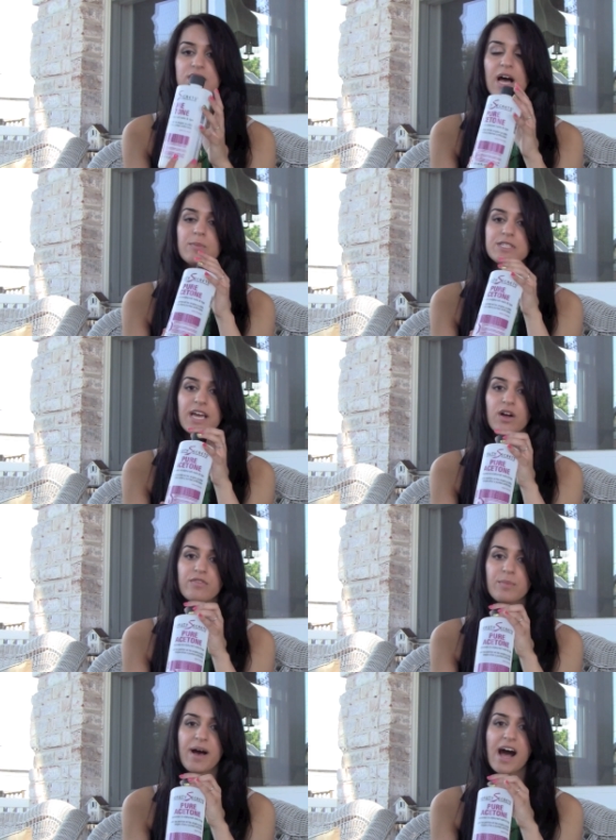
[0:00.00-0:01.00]
just helps get
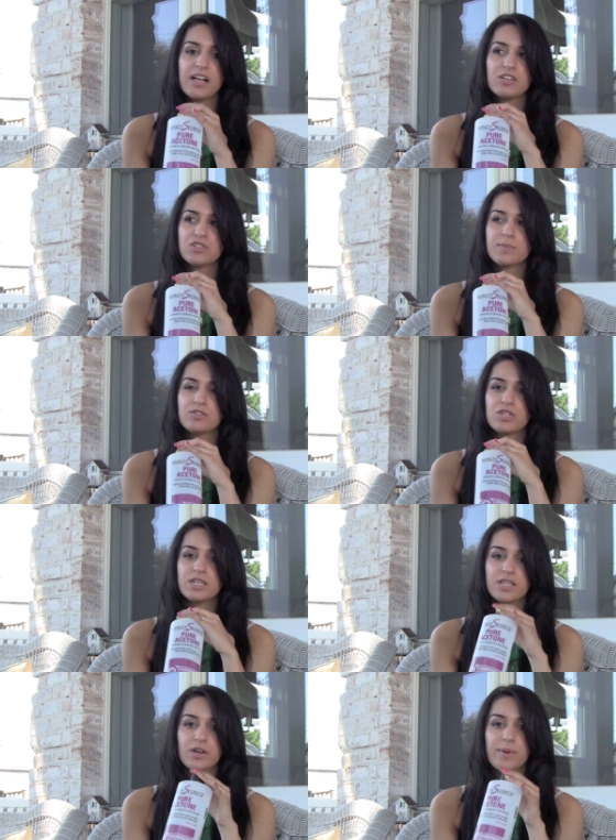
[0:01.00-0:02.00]
off the polish, especially
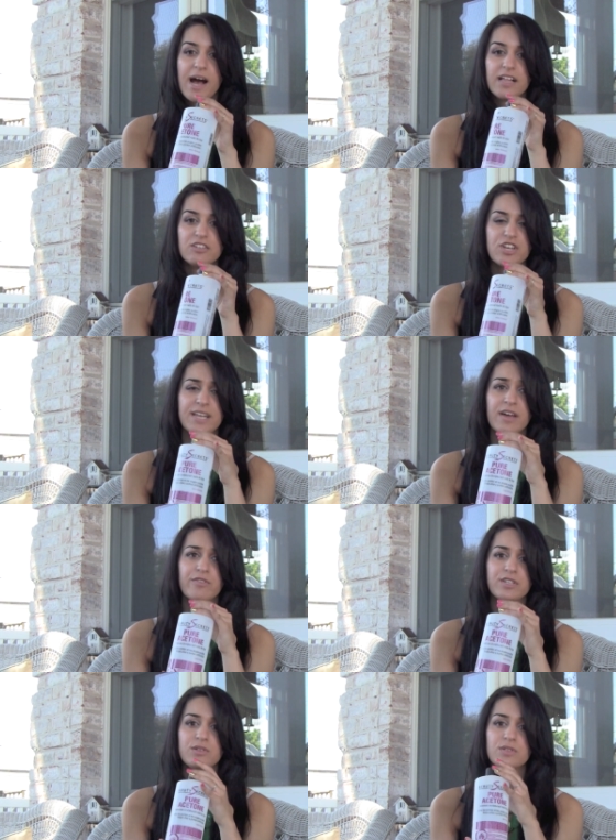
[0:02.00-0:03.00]
glitter polish. I
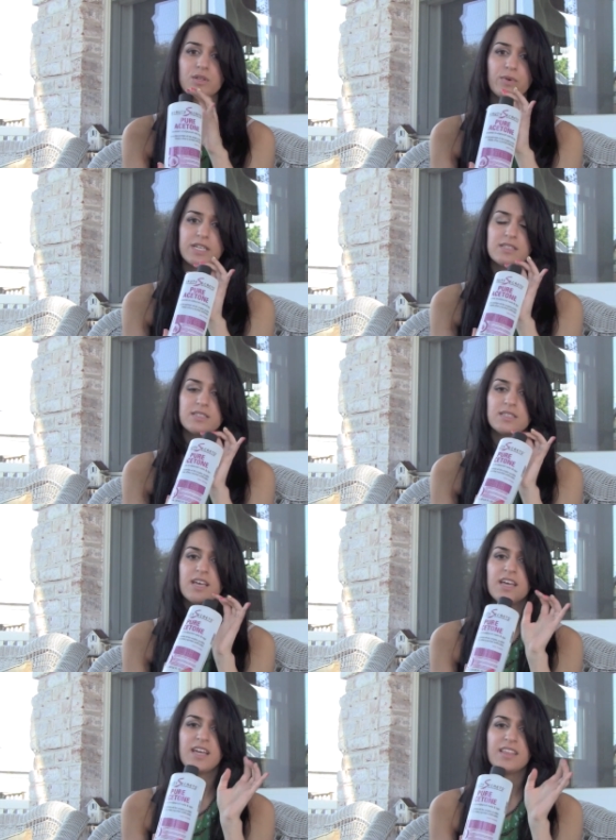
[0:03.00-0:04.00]
never use the ones
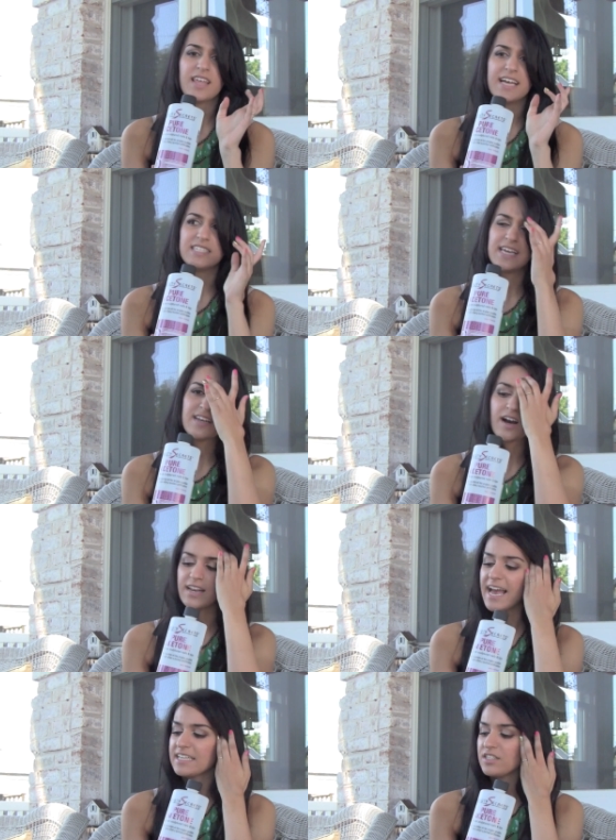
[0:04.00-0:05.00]
that say
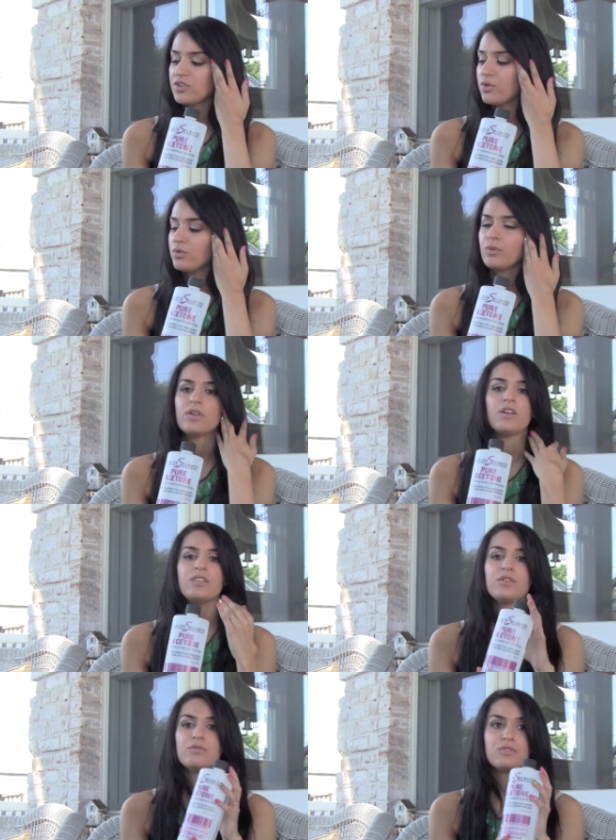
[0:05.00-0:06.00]
non-acetone.
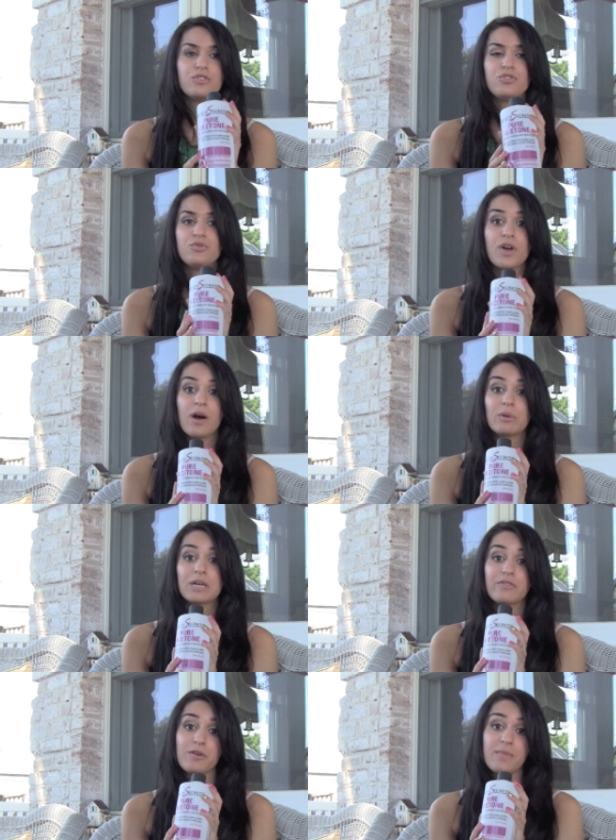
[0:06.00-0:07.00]
Those do not
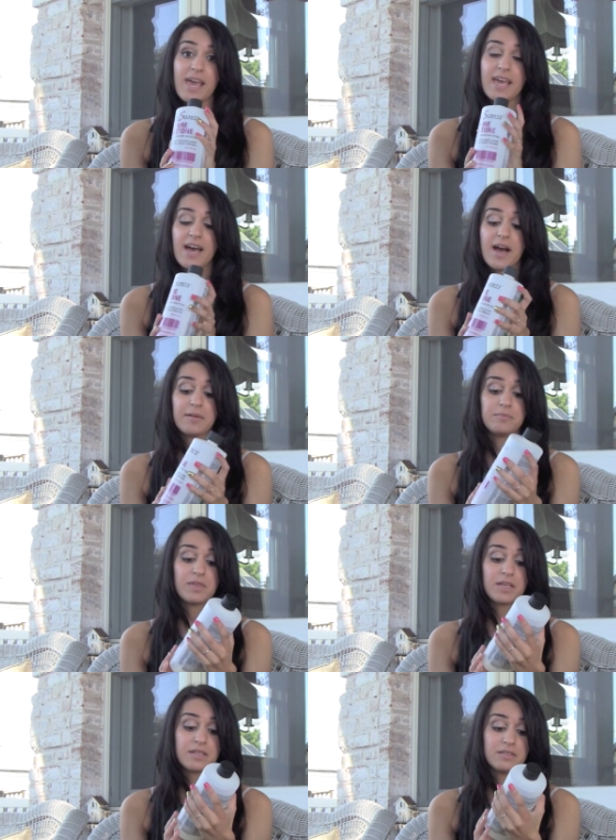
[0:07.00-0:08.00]
work for me. Um,
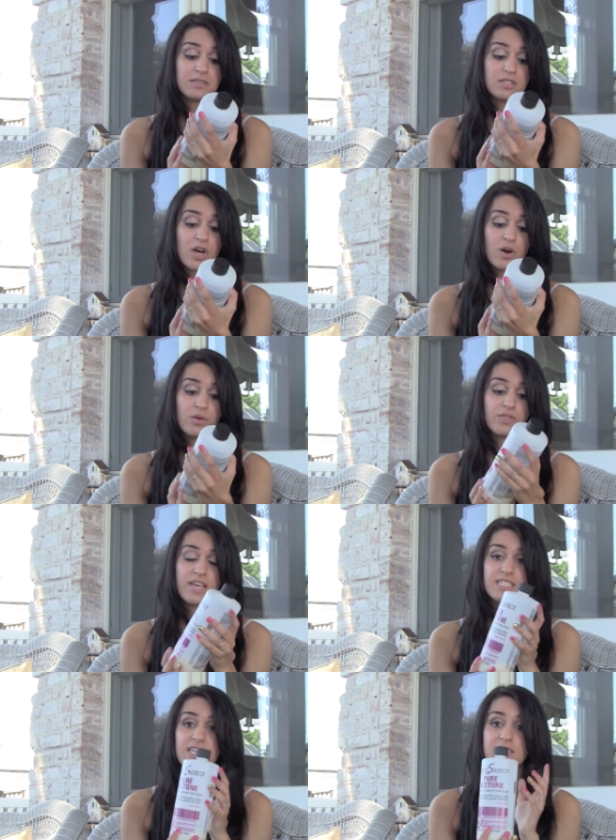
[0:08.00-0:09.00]
so
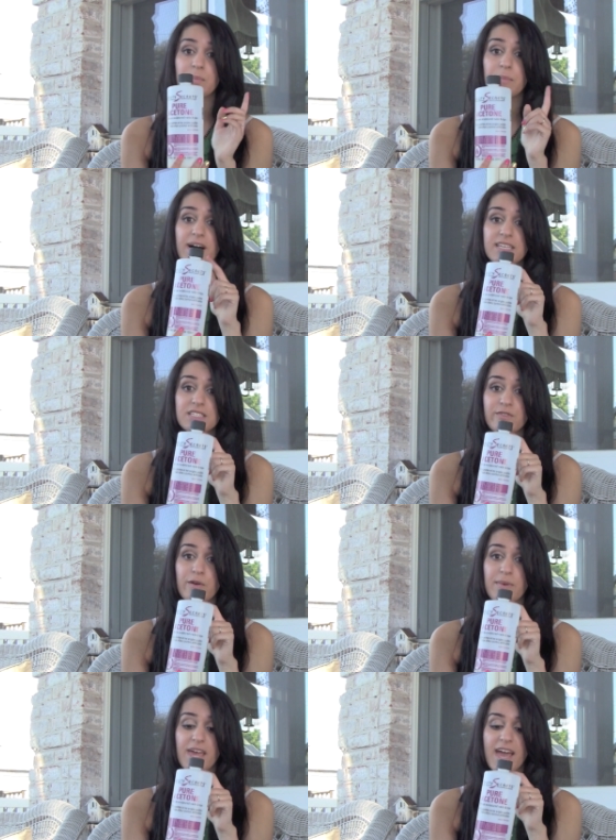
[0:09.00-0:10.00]
this is a must
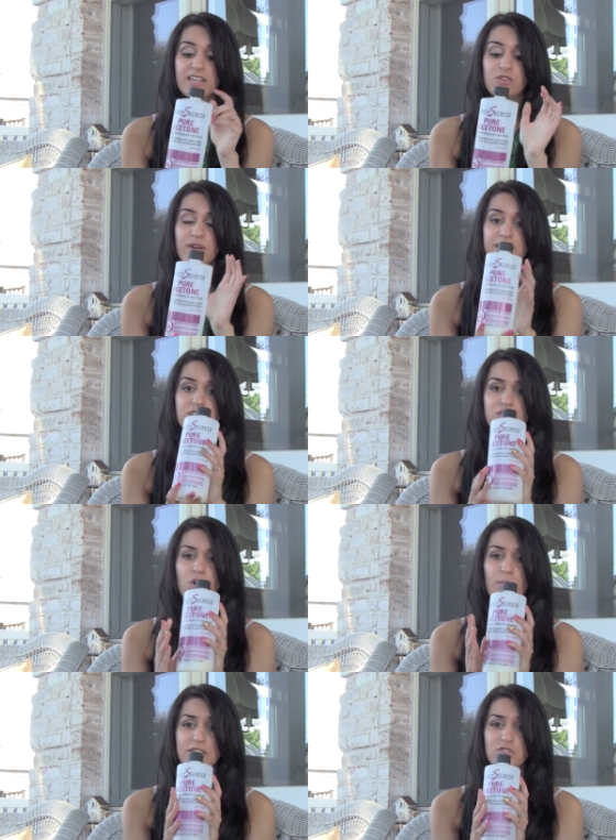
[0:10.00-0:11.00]
for me and you get
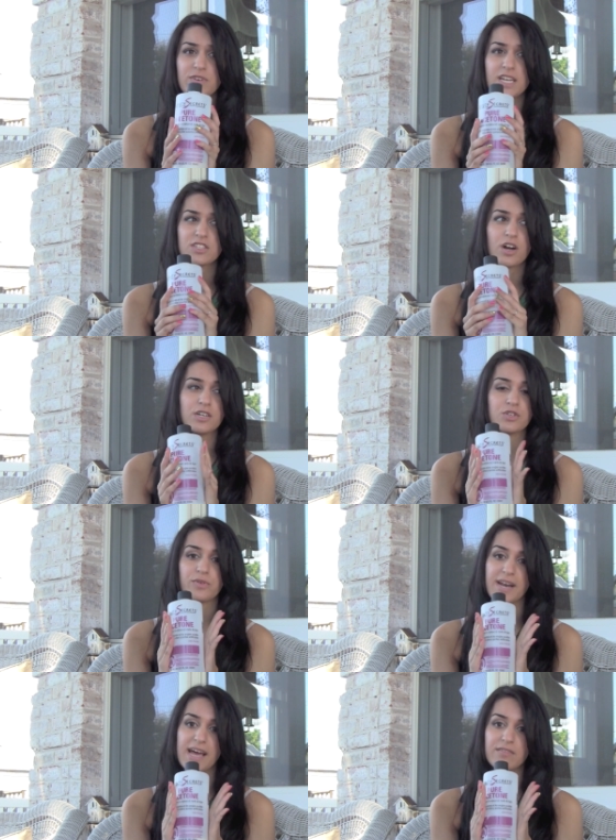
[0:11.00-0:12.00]
so much of it, it's hard to
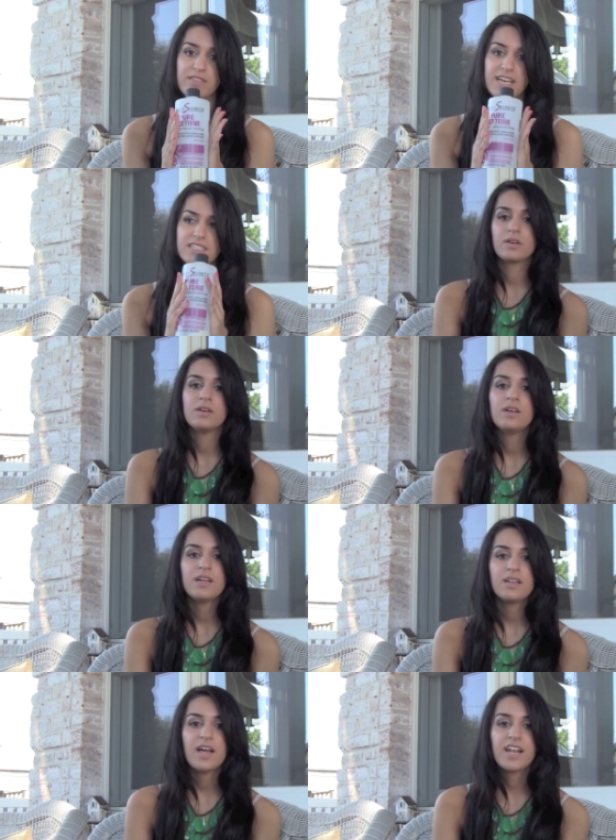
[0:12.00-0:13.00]
run out of this.
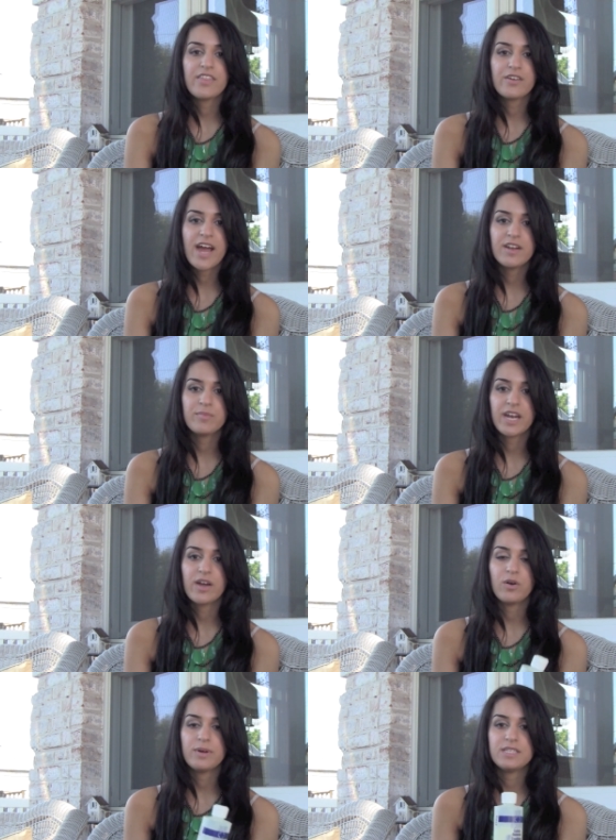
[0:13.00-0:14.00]
Another item that
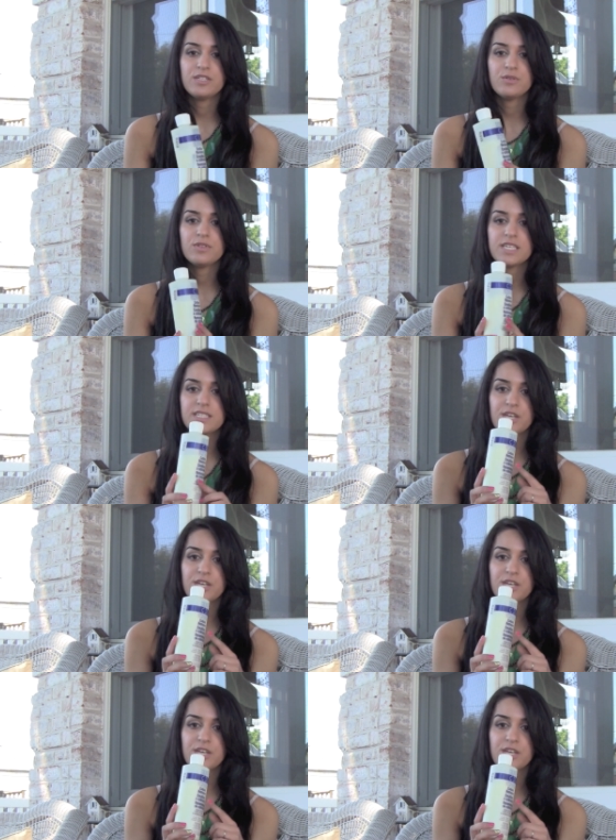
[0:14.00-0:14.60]
I always use is